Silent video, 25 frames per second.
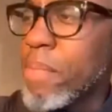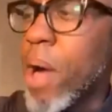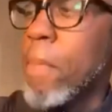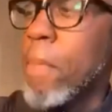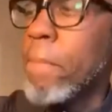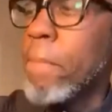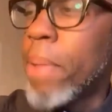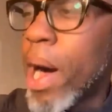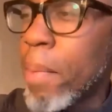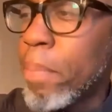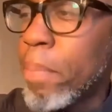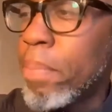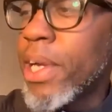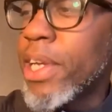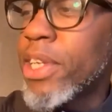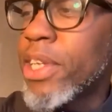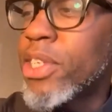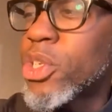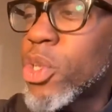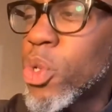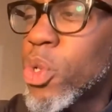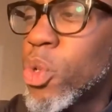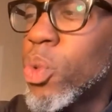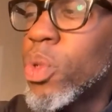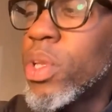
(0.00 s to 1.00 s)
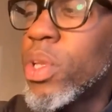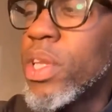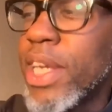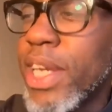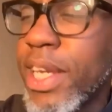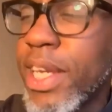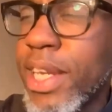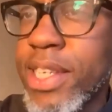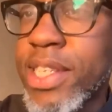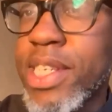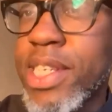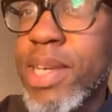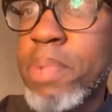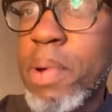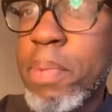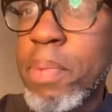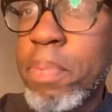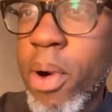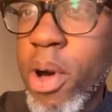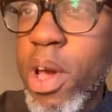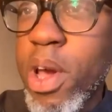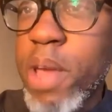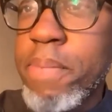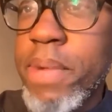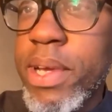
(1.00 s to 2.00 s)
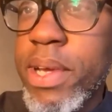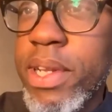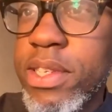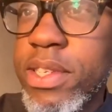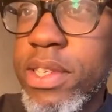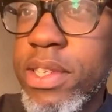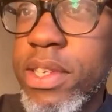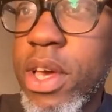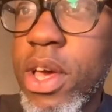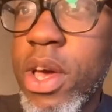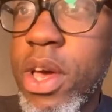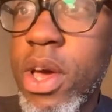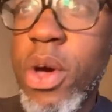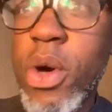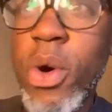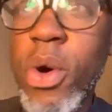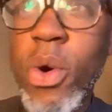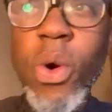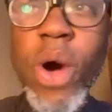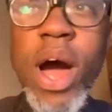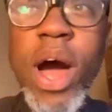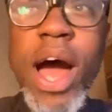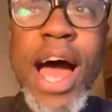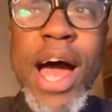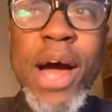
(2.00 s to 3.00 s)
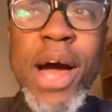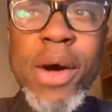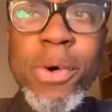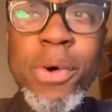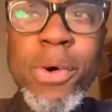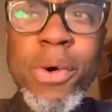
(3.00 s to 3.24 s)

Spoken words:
on public school leadership appointments. Ouch.